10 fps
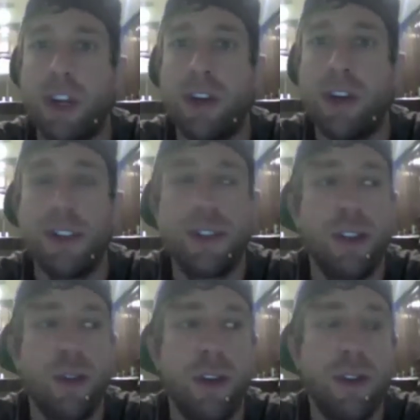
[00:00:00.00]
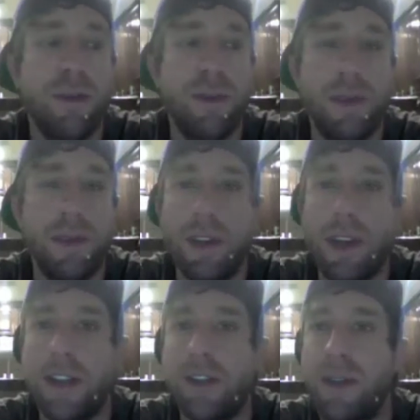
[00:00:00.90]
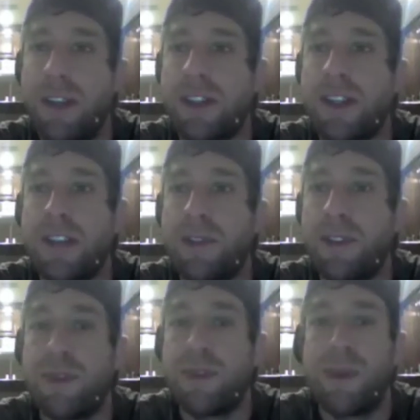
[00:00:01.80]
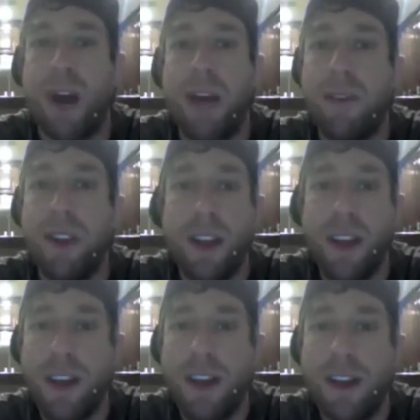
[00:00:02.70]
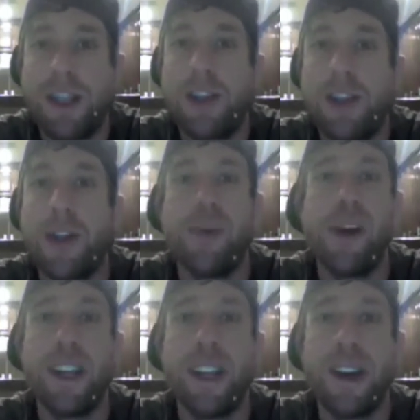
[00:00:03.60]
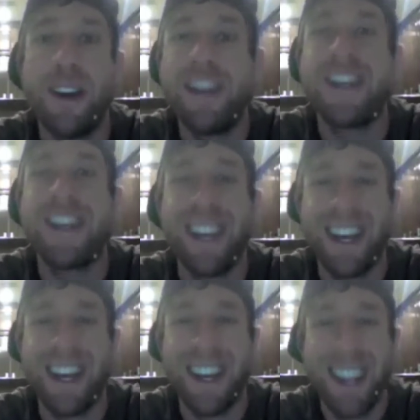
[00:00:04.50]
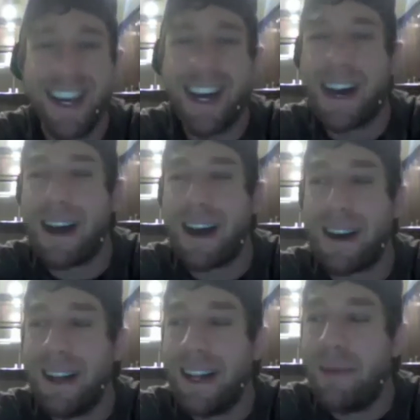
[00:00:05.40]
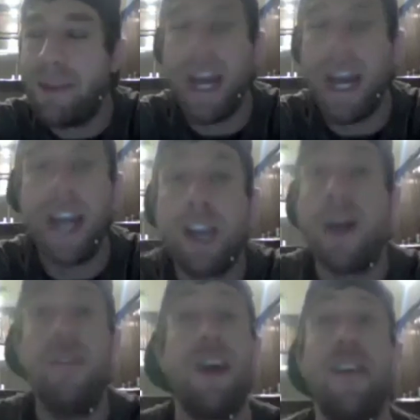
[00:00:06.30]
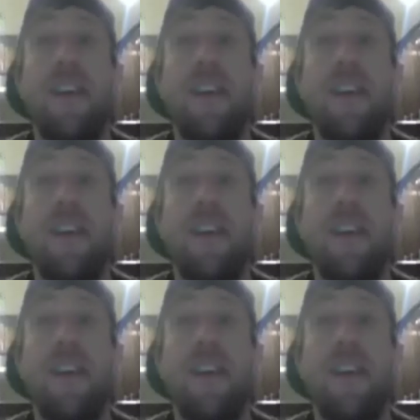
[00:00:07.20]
It's no one gets to be successful just by sitting on their butt, but yeah, I find